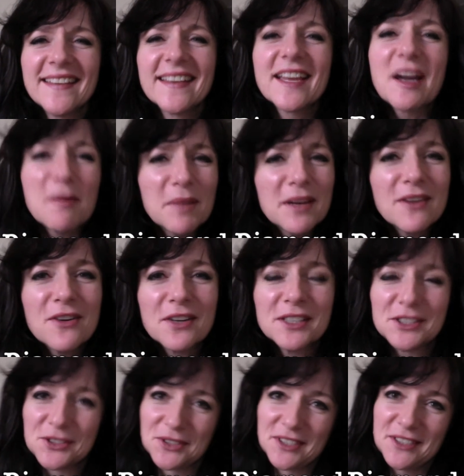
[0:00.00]
Come along and
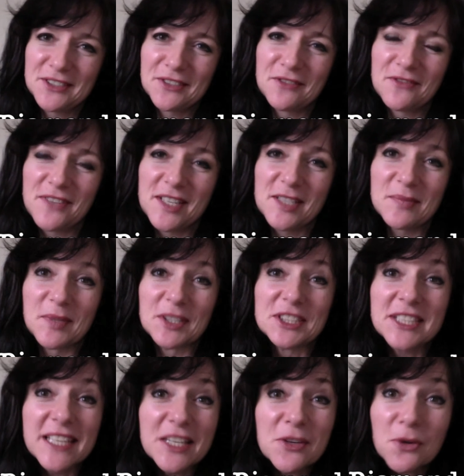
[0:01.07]
join us on Facebook. Share
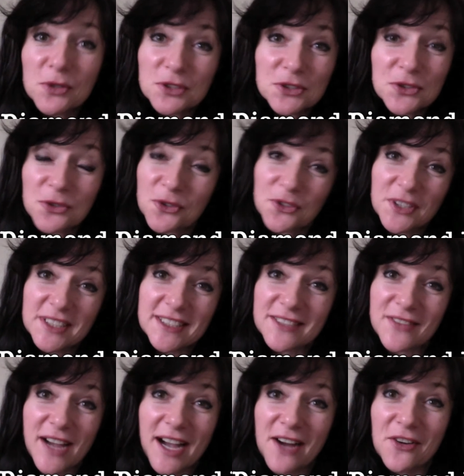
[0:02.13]
your stories of
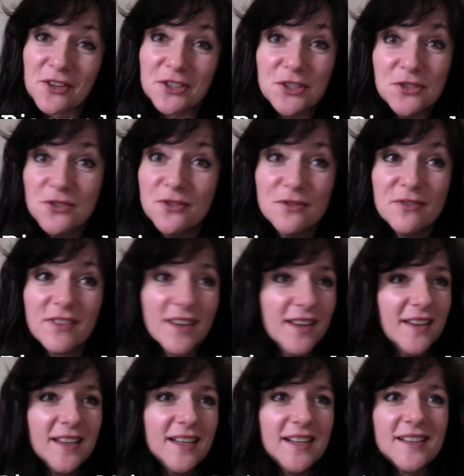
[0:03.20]
how you've
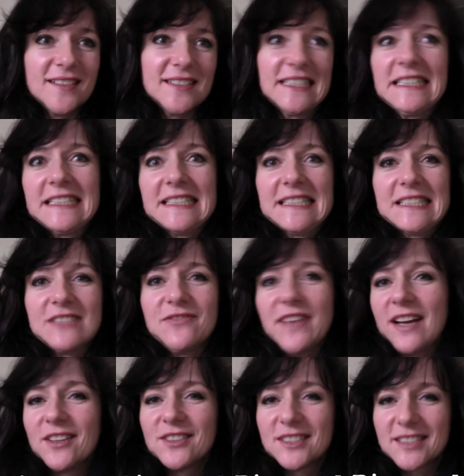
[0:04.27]

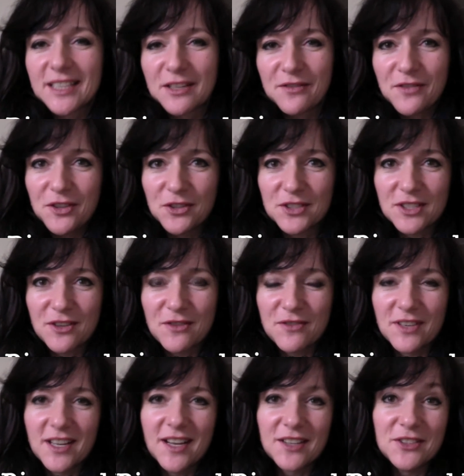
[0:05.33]
found this out for yourself
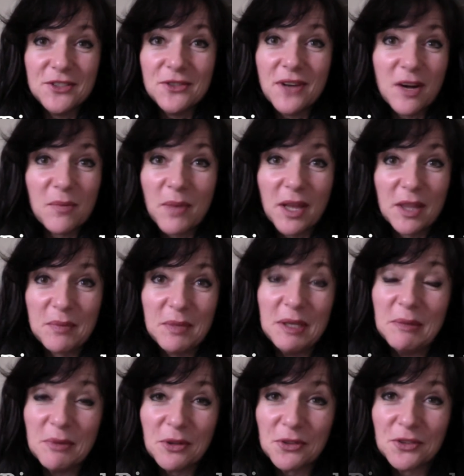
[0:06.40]
and how you help other
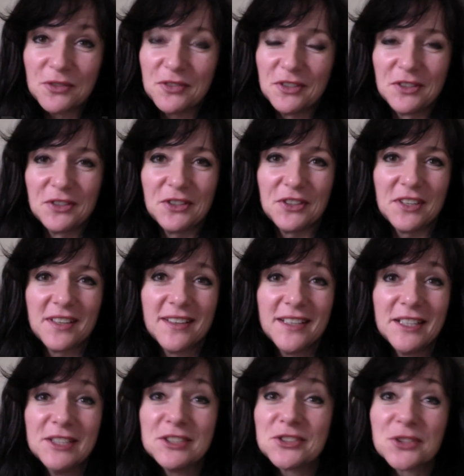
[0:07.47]
people to feel good.
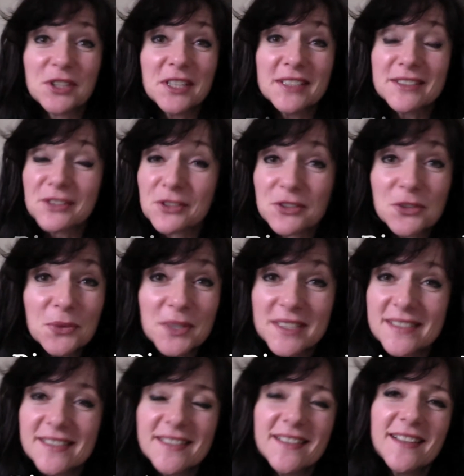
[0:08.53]
Join us on
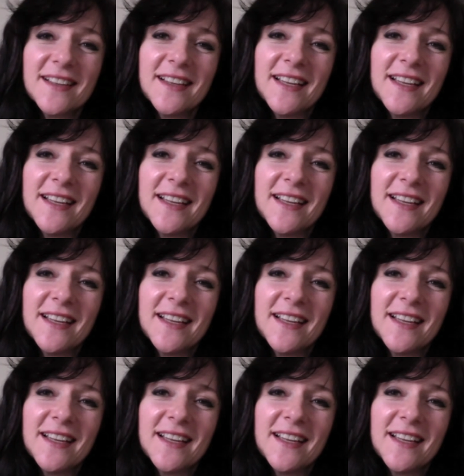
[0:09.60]
Twitter.